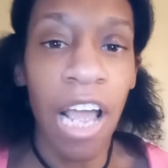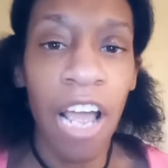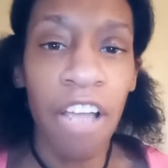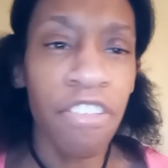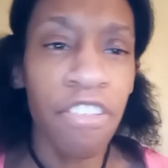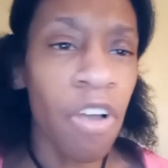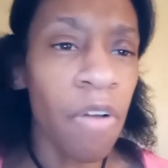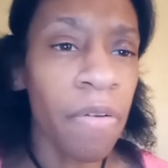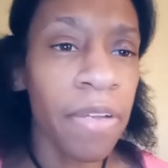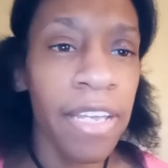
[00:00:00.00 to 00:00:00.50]
I
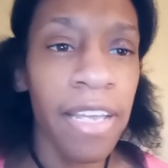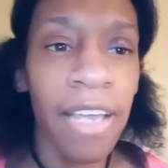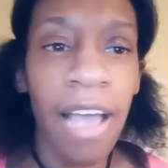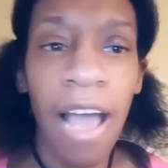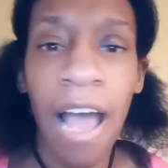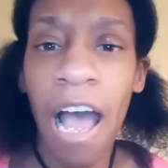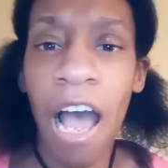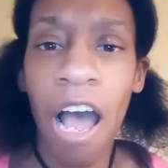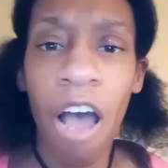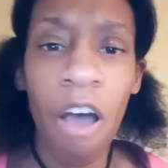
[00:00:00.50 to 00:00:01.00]
don't care
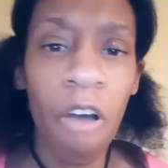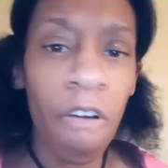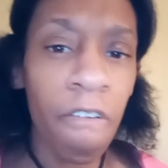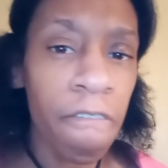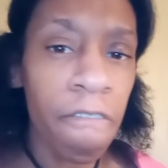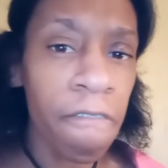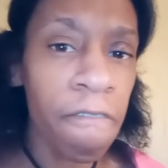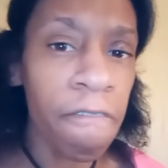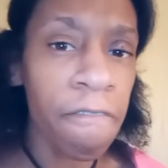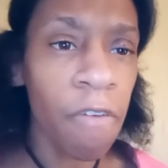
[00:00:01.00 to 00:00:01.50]
how
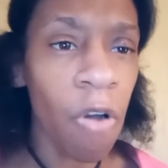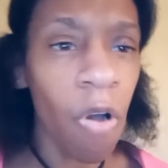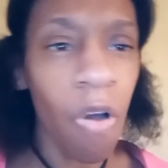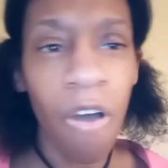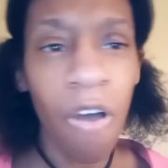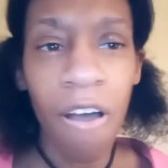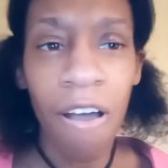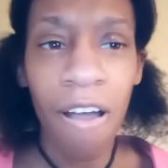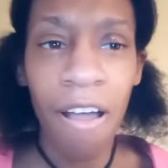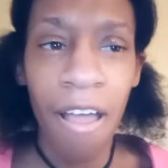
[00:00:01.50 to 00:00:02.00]

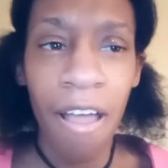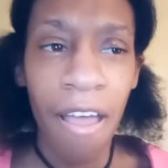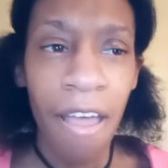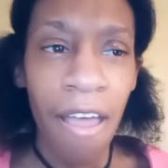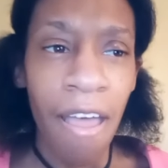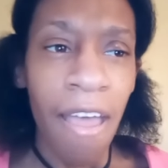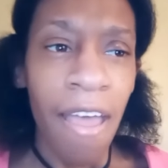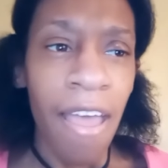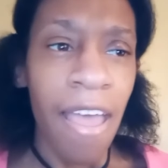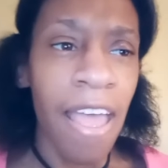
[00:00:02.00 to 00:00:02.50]
far
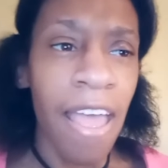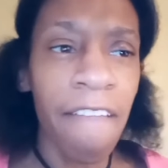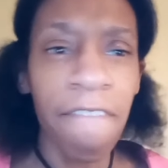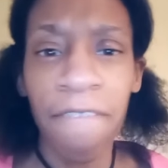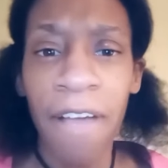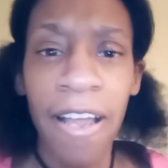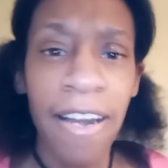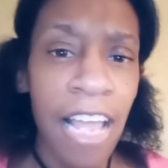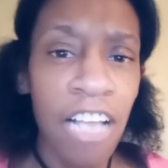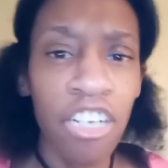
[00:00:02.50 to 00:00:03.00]
in
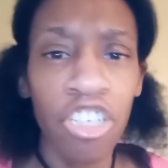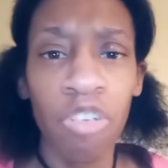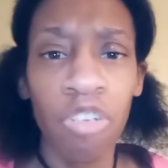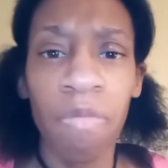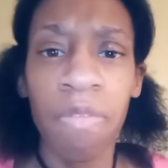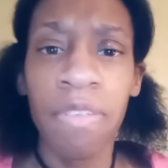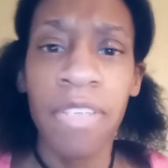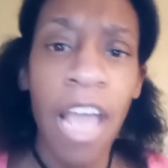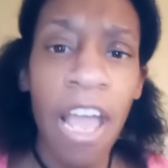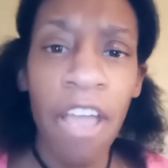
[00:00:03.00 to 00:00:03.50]

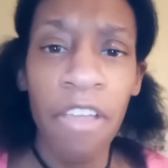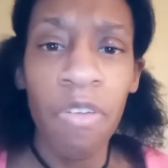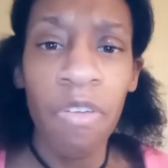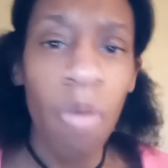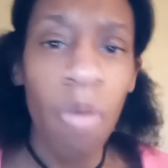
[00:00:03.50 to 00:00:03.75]
financial debt you